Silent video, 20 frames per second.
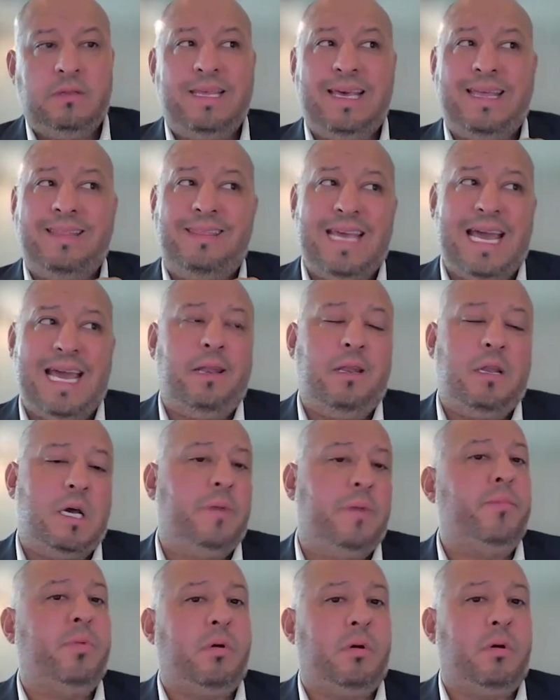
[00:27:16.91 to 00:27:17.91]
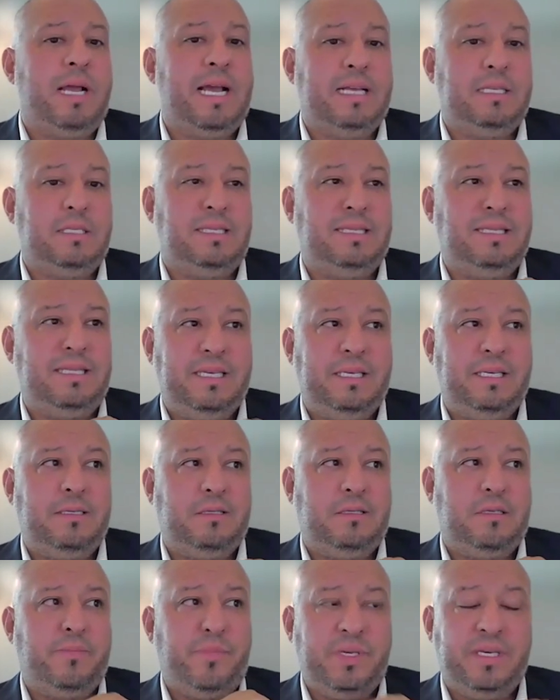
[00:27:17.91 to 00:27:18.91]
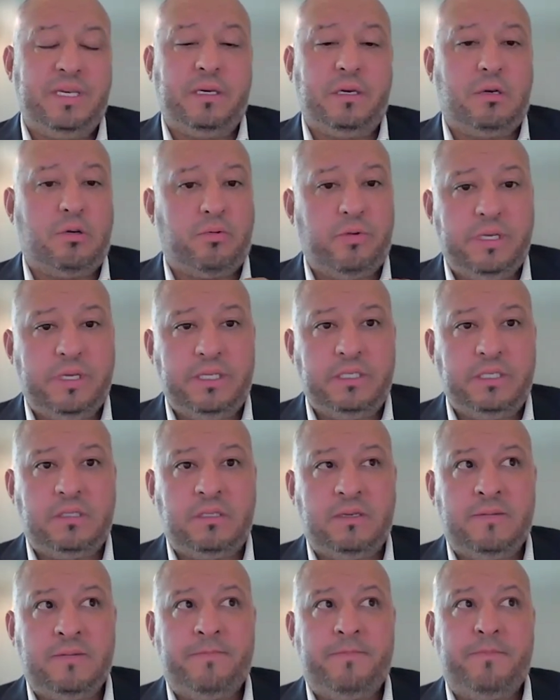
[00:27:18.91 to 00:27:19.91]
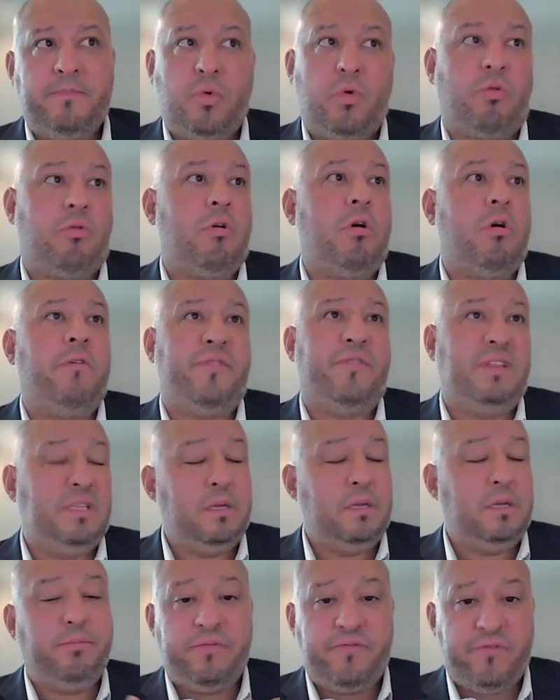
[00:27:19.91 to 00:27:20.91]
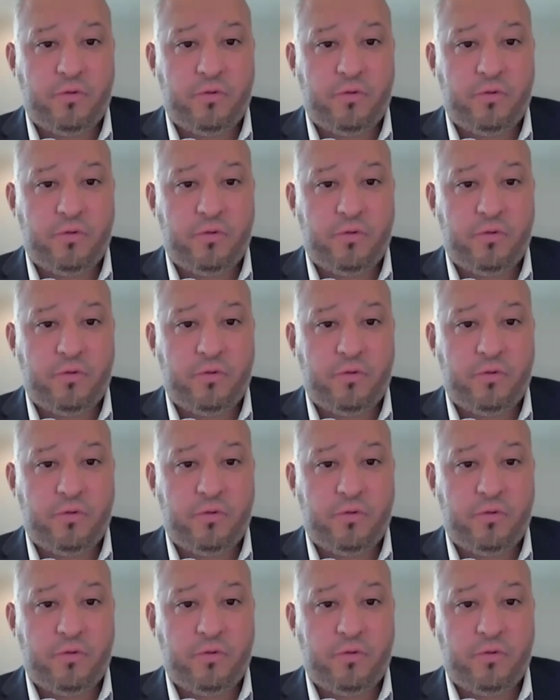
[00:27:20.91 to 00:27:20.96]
that that number has needed to be increased more often than